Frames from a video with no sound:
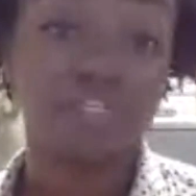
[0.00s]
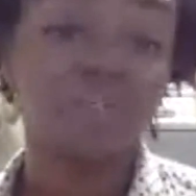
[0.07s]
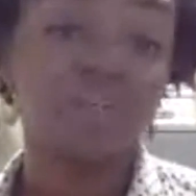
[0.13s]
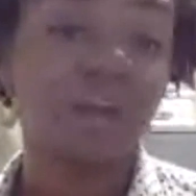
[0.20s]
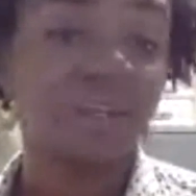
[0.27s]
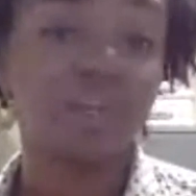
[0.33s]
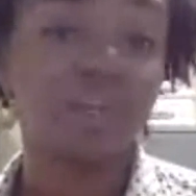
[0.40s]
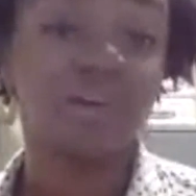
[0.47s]
We'd
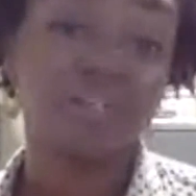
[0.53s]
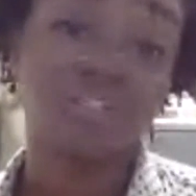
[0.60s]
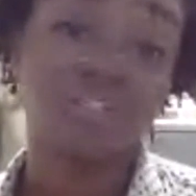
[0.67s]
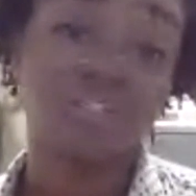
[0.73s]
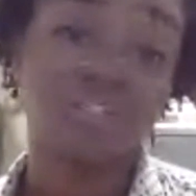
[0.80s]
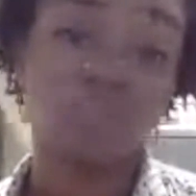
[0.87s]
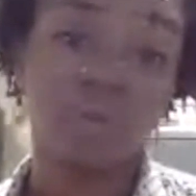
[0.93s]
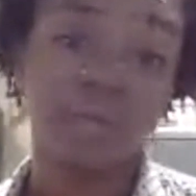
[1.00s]
already gone
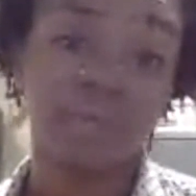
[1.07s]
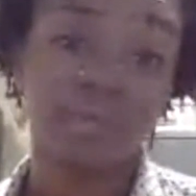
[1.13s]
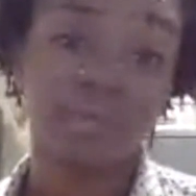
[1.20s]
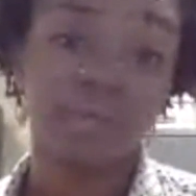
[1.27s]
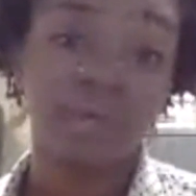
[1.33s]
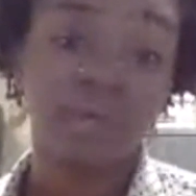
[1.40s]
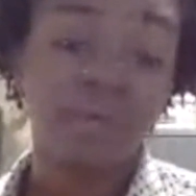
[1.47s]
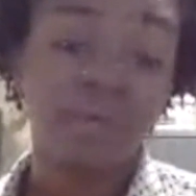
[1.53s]
to
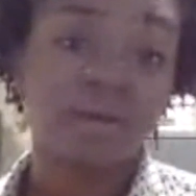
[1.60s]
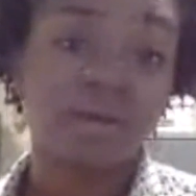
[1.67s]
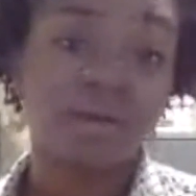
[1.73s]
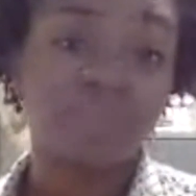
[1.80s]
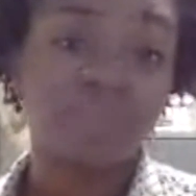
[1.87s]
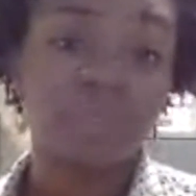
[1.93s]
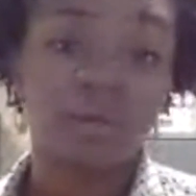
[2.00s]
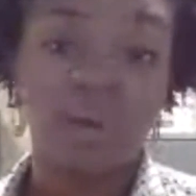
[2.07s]
one
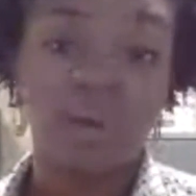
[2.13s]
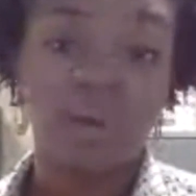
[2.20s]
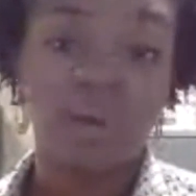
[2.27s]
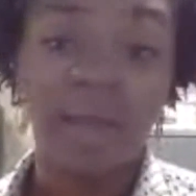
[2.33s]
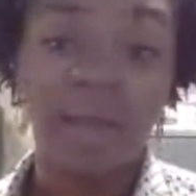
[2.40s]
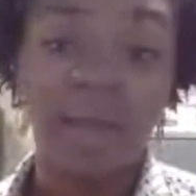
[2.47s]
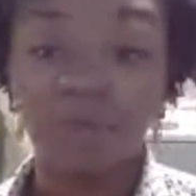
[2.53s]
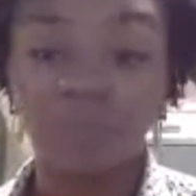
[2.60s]
in
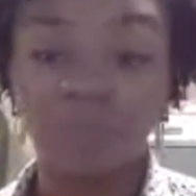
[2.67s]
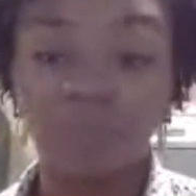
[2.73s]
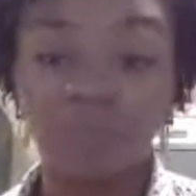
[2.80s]
Ohio